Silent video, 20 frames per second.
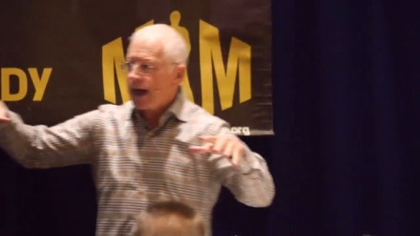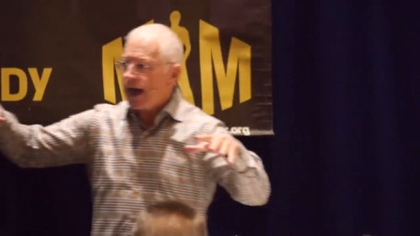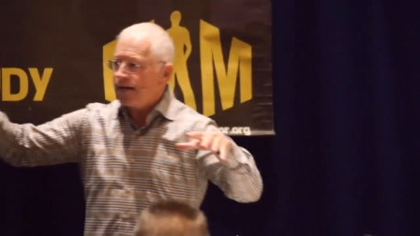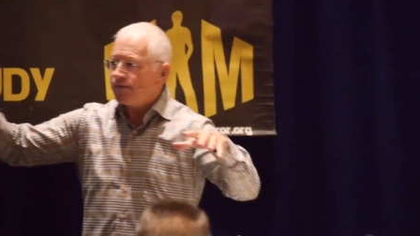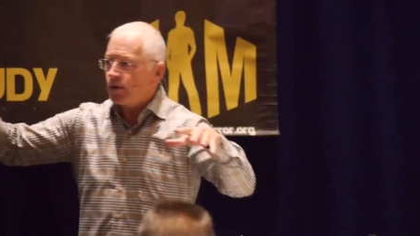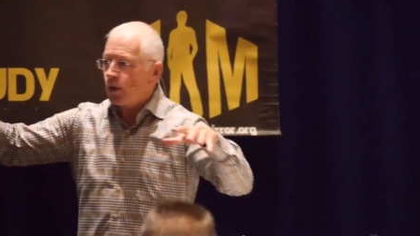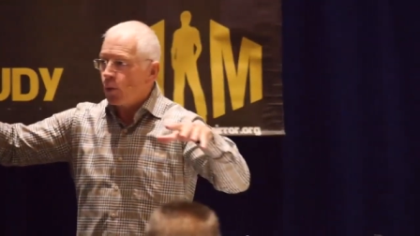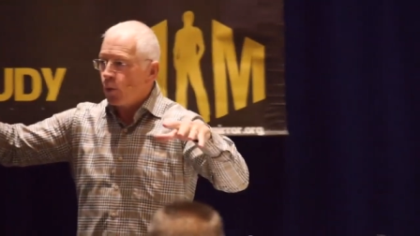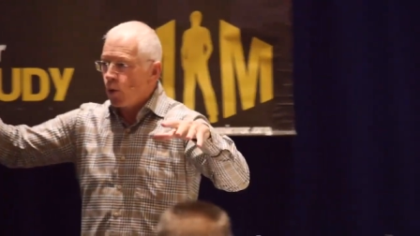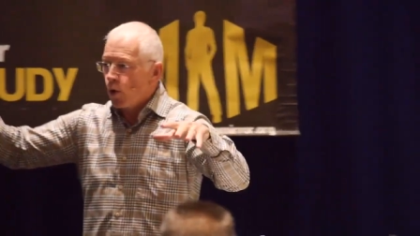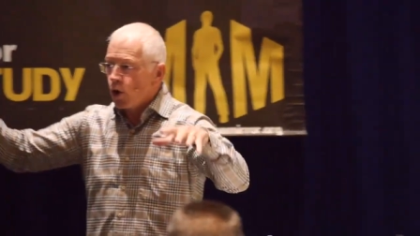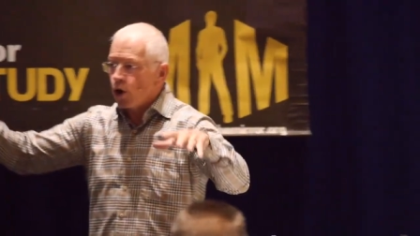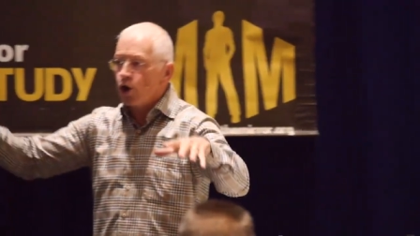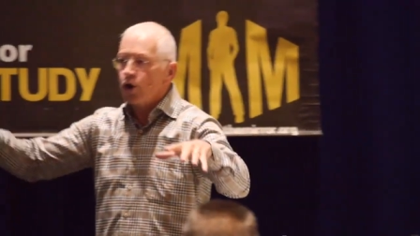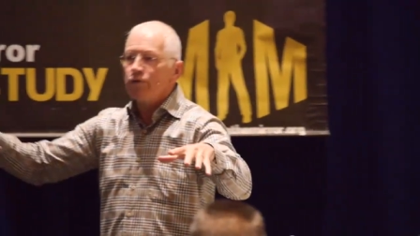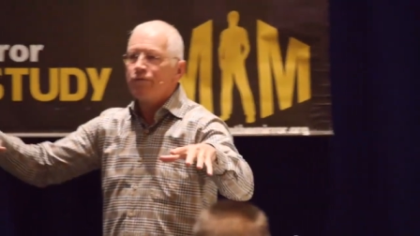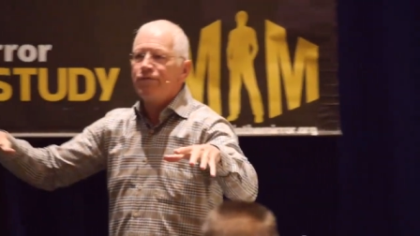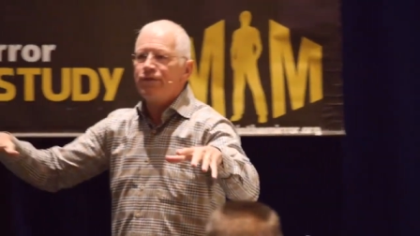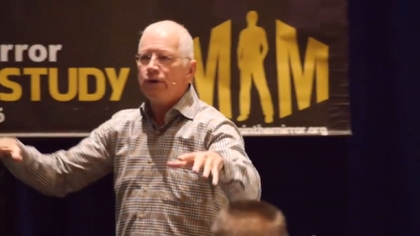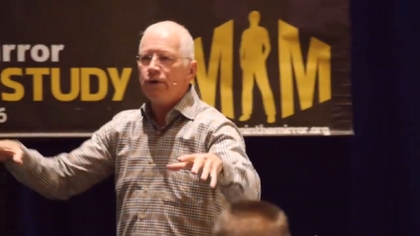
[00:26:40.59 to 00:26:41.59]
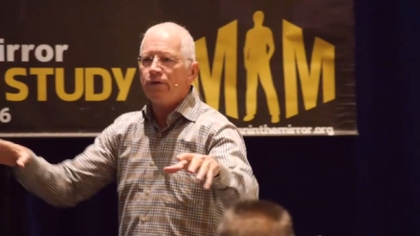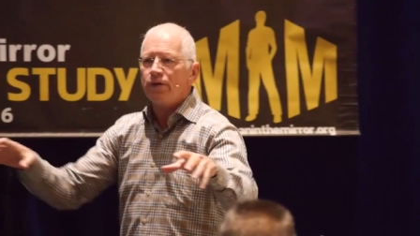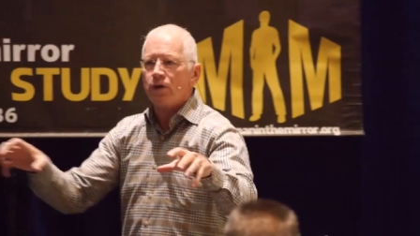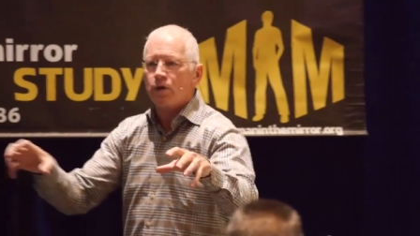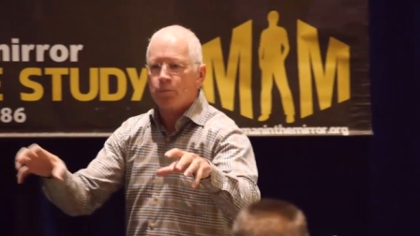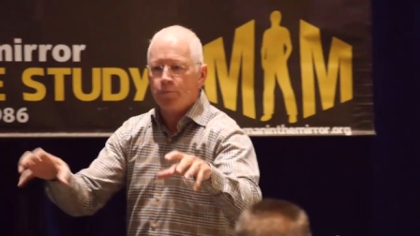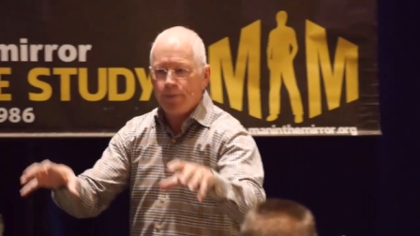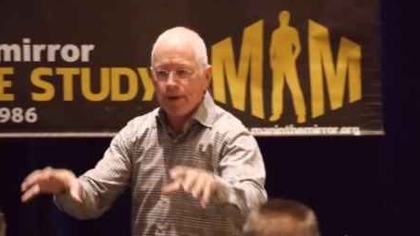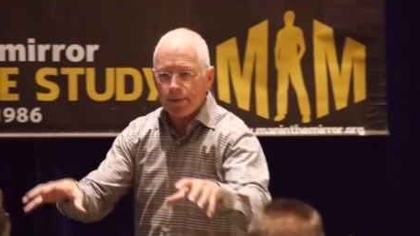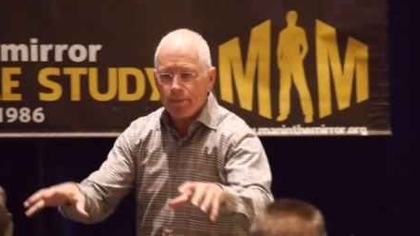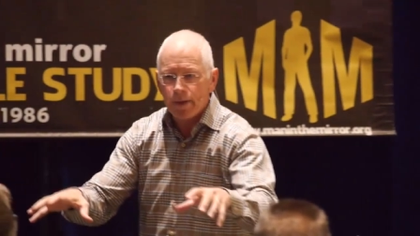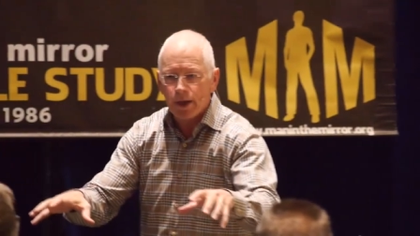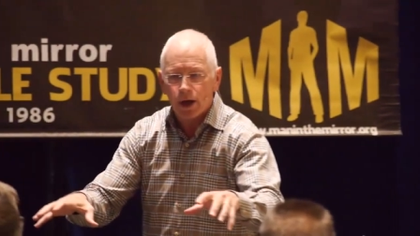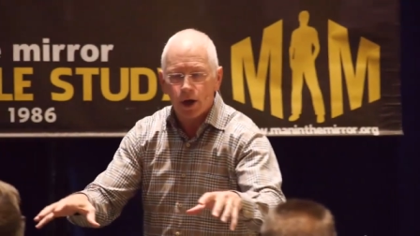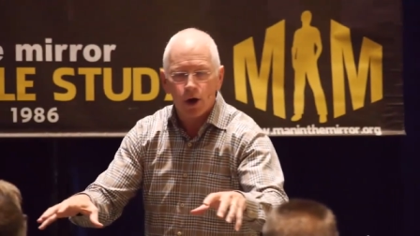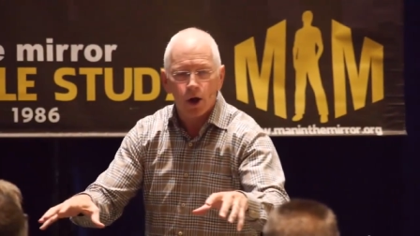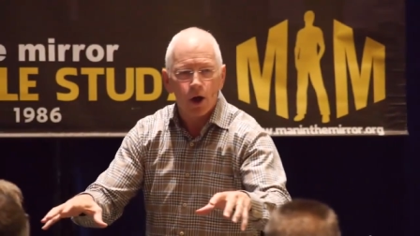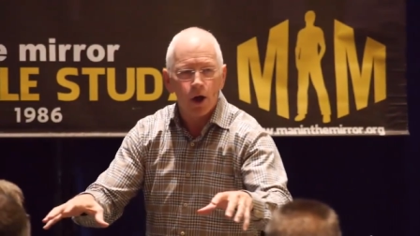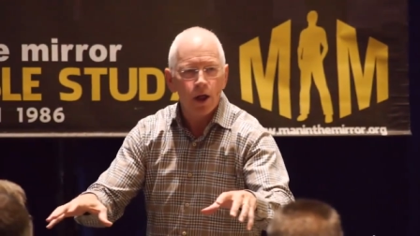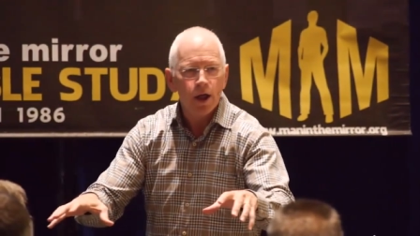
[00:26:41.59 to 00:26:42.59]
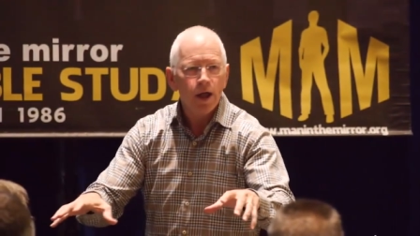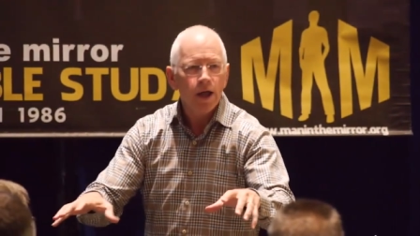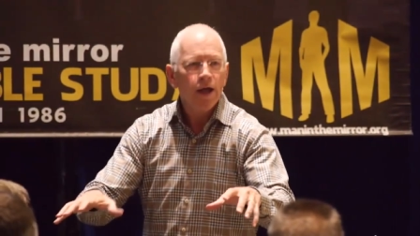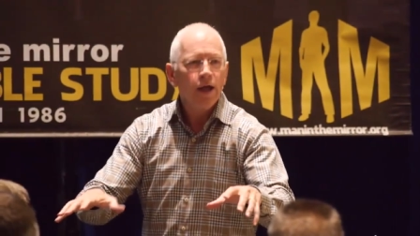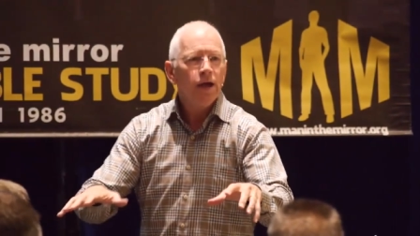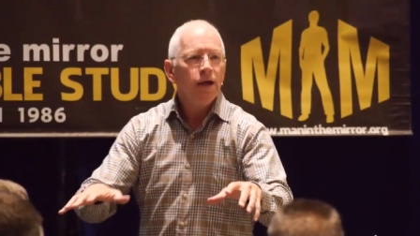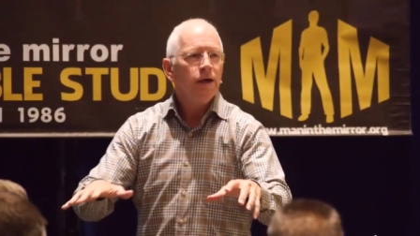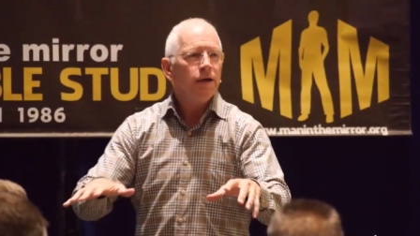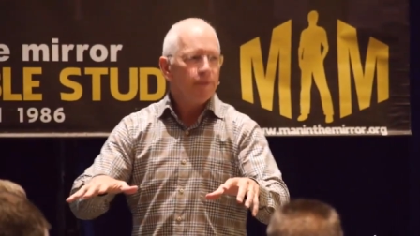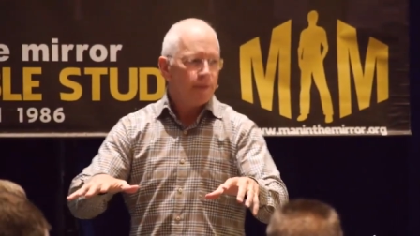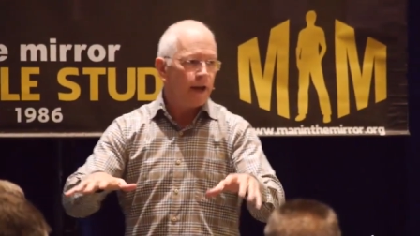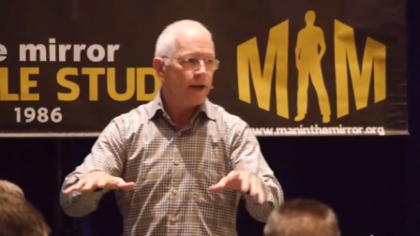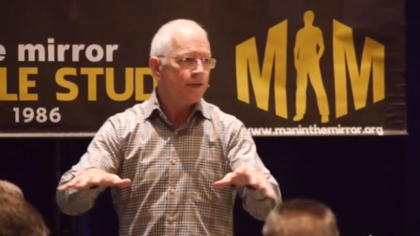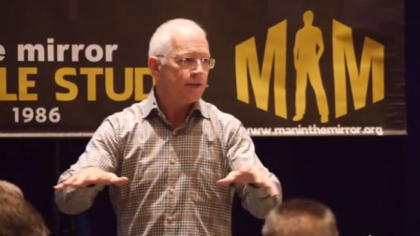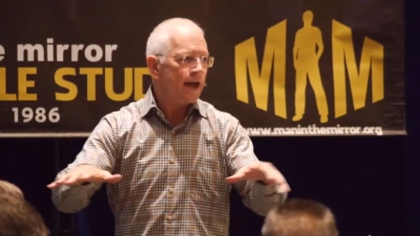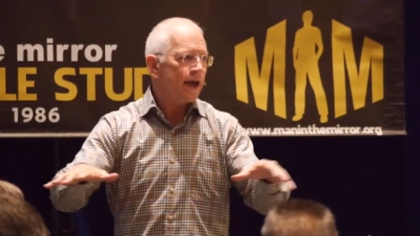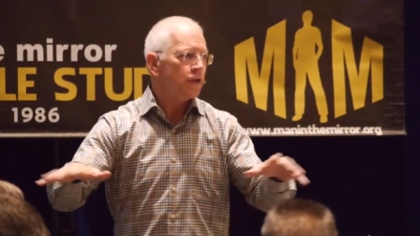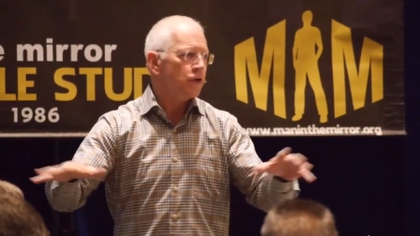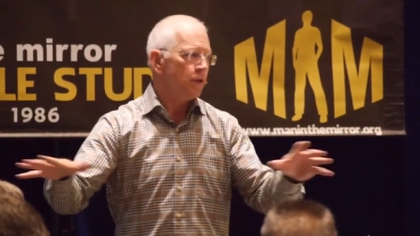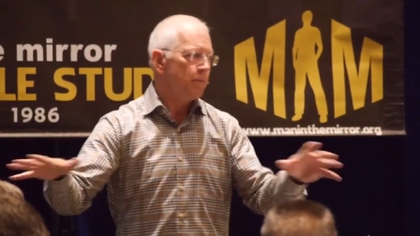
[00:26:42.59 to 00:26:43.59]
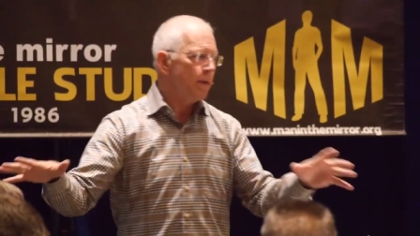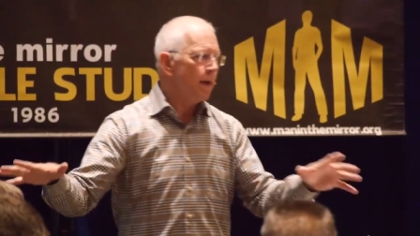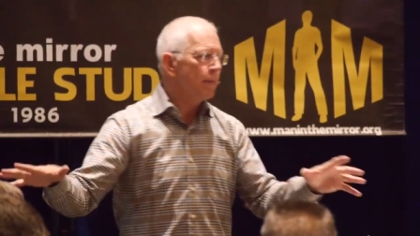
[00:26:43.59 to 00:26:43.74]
have a worldview that's biblical, that it's actually